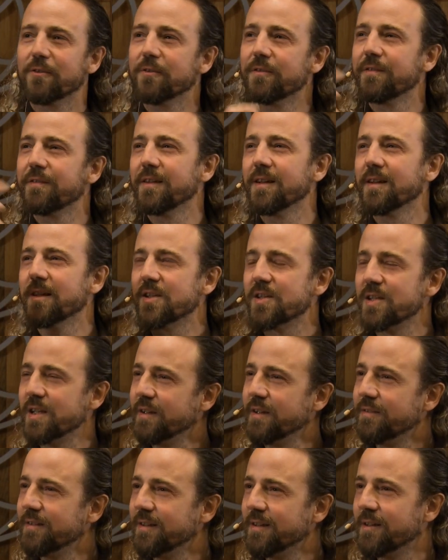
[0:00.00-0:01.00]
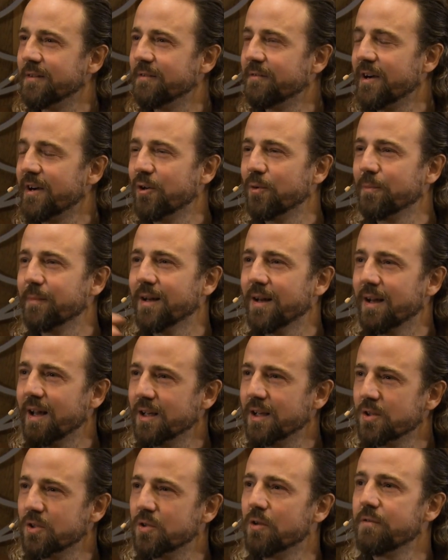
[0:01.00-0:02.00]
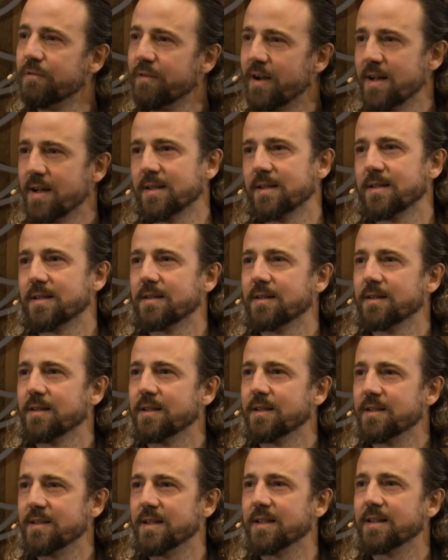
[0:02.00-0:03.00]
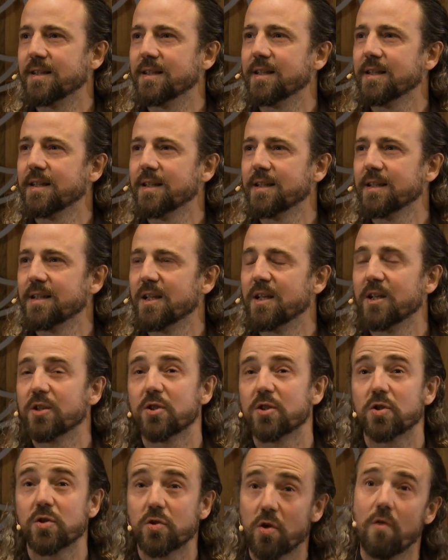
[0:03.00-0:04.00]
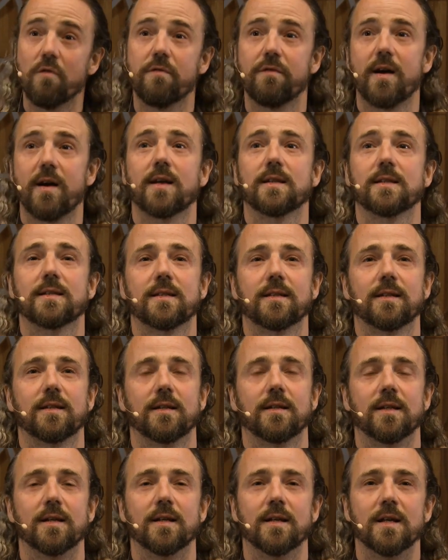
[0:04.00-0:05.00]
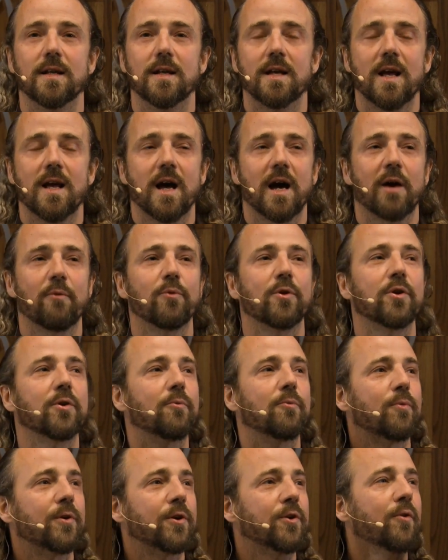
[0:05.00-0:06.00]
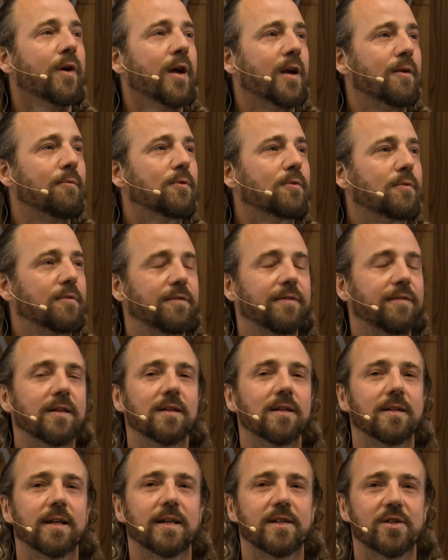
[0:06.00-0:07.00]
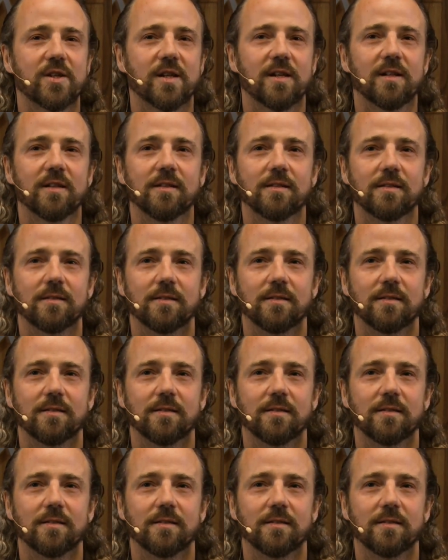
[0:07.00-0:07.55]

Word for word: feel the shift in the environment like so fast, energetically? So fast. And were you able to feel the shell?